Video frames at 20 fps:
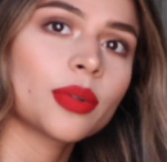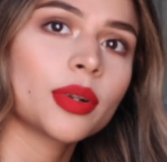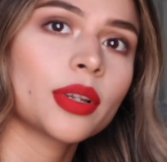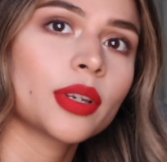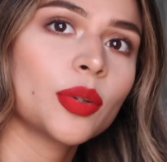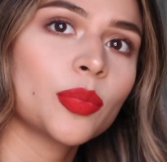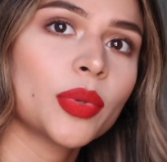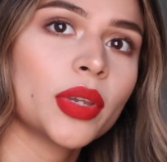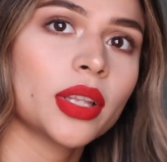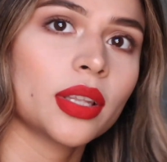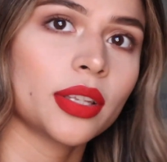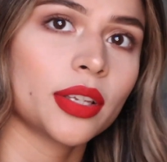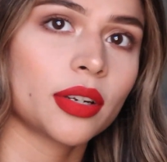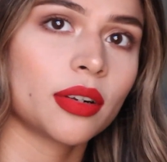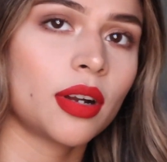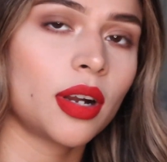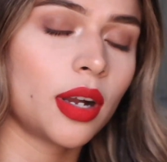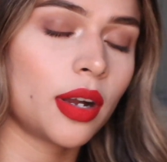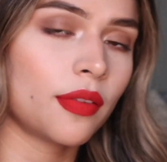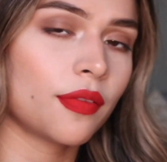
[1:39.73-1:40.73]
We're gonna be a
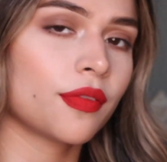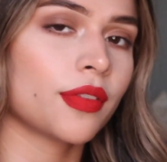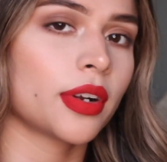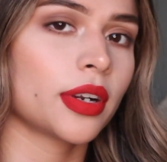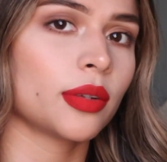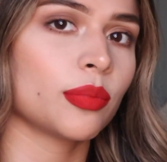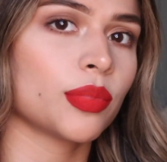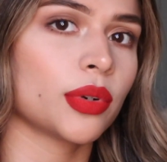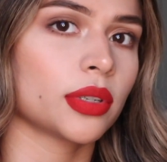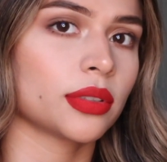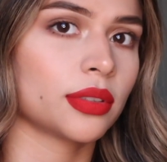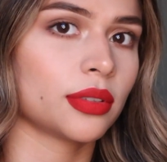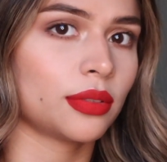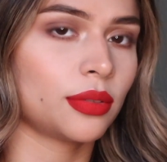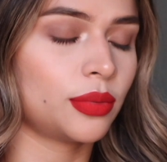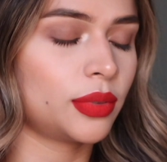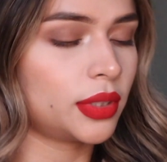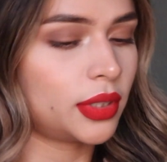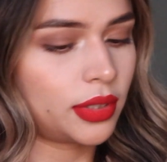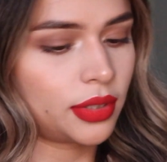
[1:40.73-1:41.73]
little upfront and
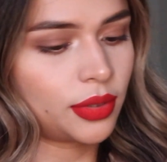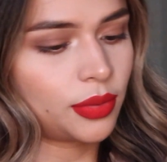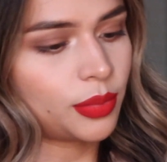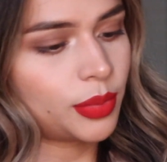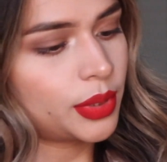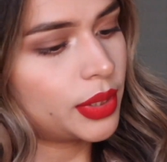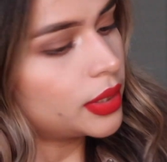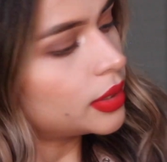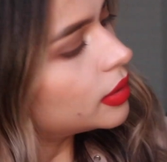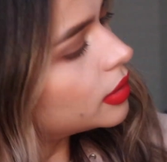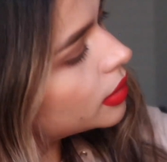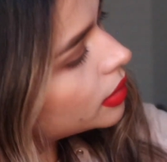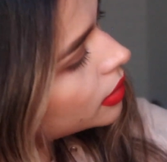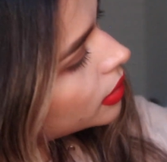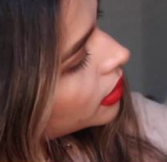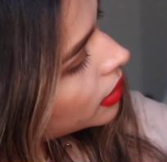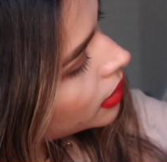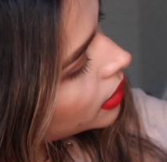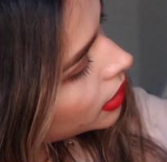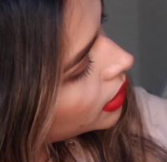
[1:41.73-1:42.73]
personal with this one
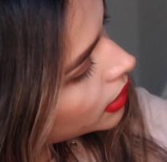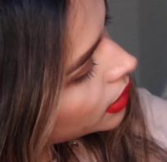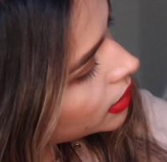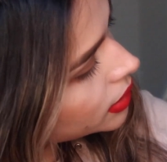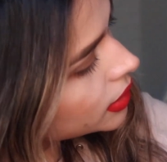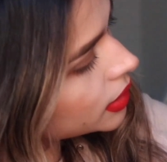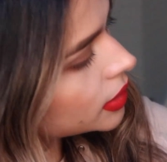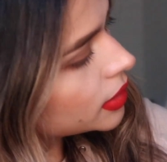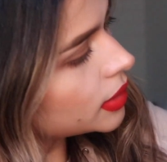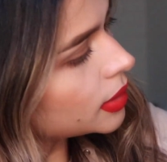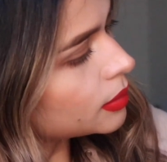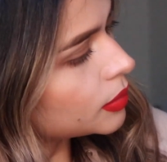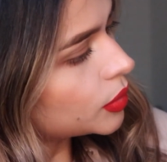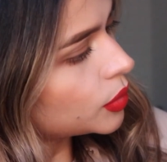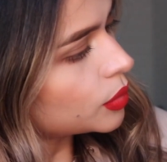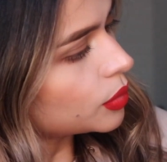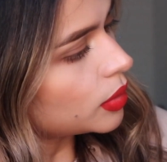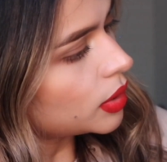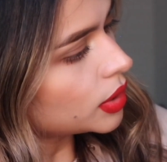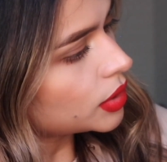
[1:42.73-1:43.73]
since I'm
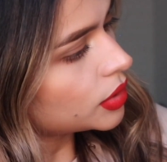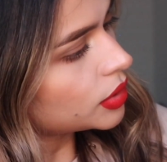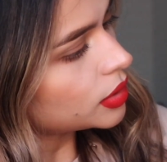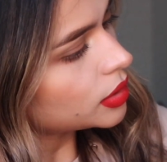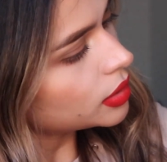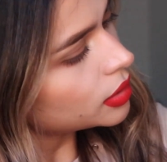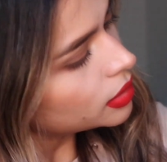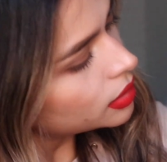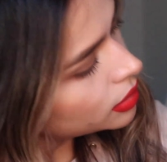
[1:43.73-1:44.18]
swatching.